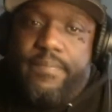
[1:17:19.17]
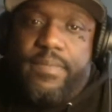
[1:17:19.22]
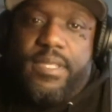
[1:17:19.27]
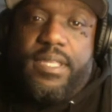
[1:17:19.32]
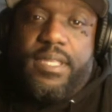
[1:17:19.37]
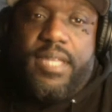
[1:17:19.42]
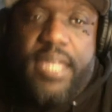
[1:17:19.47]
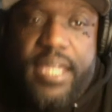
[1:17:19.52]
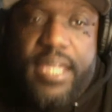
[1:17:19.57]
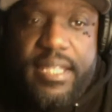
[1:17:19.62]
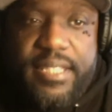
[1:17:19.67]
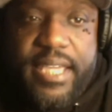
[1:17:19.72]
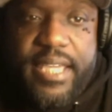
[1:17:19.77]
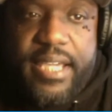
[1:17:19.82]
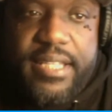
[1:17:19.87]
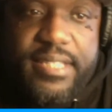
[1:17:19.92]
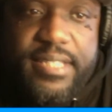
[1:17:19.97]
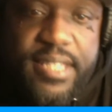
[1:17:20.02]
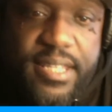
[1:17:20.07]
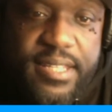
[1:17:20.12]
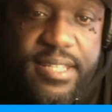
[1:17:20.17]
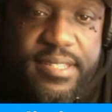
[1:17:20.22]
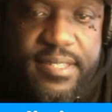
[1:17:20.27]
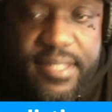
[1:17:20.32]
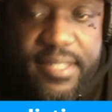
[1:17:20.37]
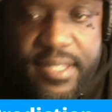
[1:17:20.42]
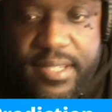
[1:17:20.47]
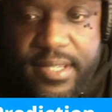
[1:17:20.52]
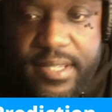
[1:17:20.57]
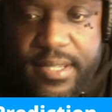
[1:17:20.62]
He can take a
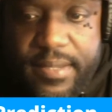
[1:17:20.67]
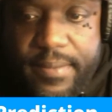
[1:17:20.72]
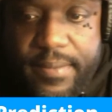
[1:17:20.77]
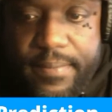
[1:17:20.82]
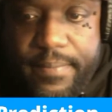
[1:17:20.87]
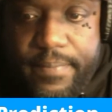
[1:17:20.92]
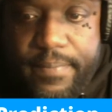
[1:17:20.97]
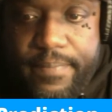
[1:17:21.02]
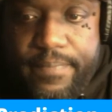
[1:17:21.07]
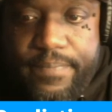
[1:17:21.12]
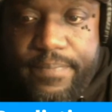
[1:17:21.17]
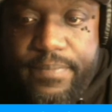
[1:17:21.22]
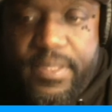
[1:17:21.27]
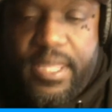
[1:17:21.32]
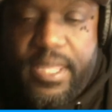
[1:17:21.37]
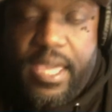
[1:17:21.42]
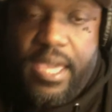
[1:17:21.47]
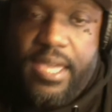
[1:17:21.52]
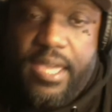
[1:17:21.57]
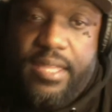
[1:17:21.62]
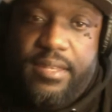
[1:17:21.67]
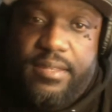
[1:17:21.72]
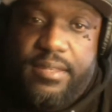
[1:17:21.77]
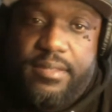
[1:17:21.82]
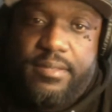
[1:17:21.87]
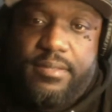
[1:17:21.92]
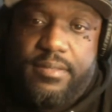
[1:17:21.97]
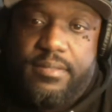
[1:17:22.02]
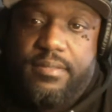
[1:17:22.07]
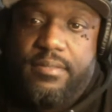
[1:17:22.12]
Tennessee and
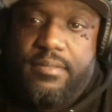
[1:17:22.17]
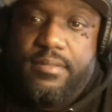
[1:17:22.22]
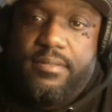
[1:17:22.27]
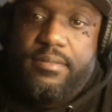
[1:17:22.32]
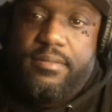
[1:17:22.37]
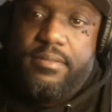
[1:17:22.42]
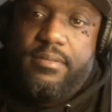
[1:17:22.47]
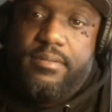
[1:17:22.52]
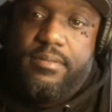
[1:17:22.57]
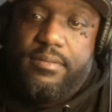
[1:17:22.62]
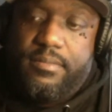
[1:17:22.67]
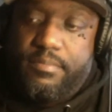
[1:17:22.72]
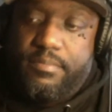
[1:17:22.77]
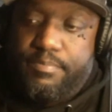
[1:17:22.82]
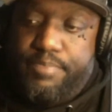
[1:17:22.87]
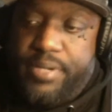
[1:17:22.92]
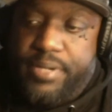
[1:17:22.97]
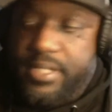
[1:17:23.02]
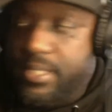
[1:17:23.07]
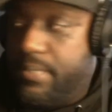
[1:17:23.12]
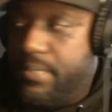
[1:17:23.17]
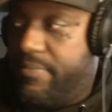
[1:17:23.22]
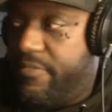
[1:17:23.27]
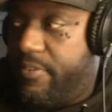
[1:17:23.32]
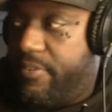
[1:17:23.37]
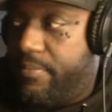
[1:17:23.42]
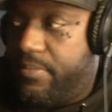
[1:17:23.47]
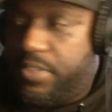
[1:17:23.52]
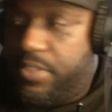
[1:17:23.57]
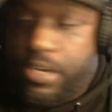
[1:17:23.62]
put them
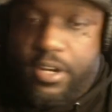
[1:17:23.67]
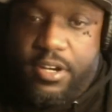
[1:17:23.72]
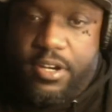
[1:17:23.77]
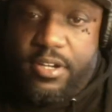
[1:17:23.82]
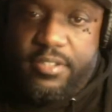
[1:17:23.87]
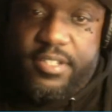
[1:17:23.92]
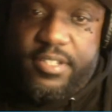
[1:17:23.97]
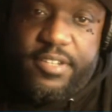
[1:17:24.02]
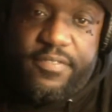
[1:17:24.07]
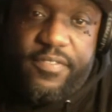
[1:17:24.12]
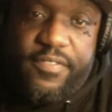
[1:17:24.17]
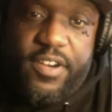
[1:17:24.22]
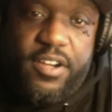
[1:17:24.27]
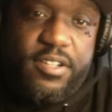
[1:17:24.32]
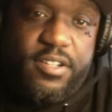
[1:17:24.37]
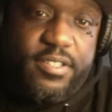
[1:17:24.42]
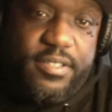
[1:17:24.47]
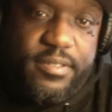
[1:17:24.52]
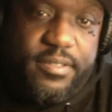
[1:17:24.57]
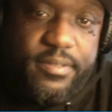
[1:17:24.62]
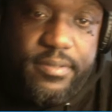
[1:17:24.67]
from third to first.